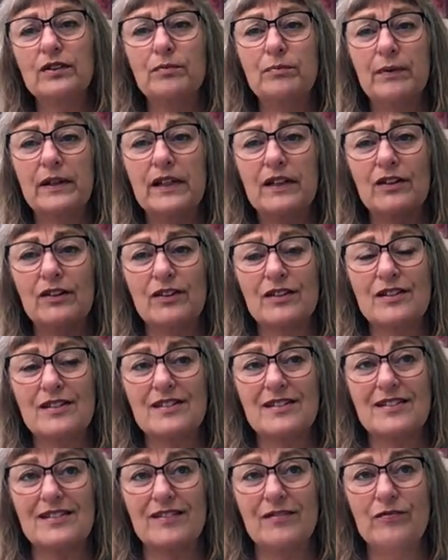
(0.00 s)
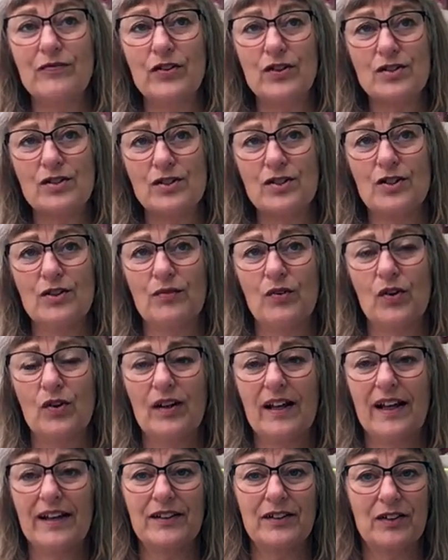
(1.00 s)
because first of
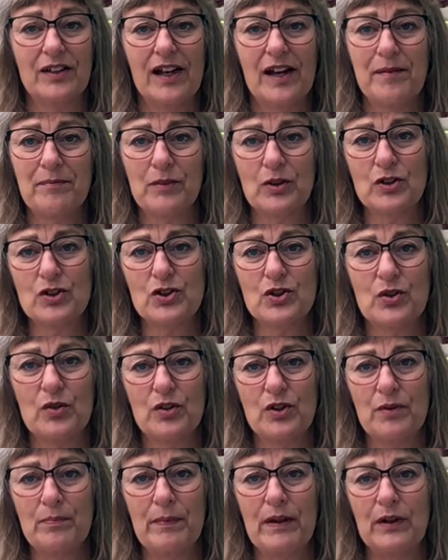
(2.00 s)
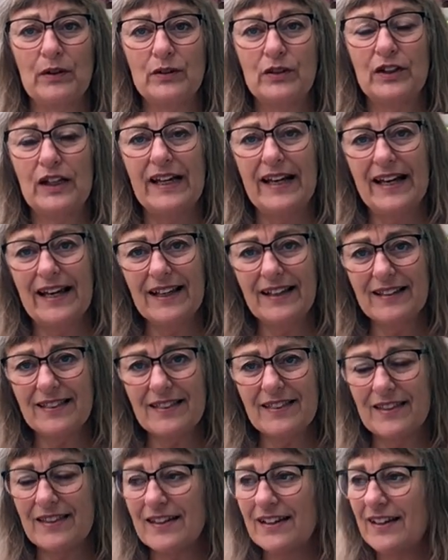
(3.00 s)
all I'm not sure about the
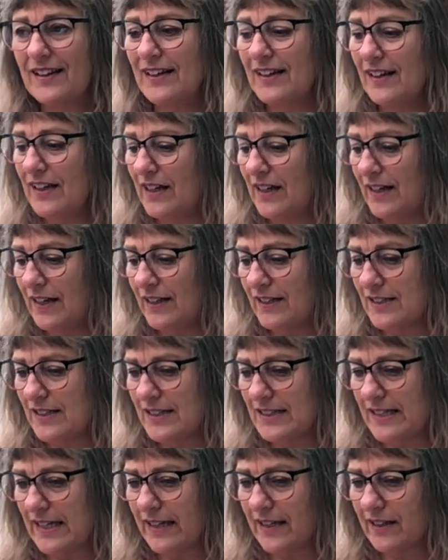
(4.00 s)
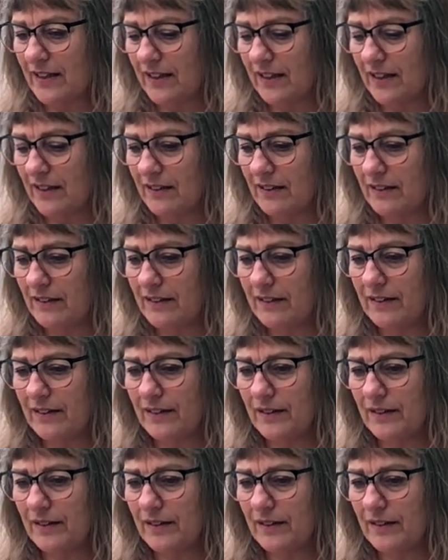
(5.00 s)
length, and second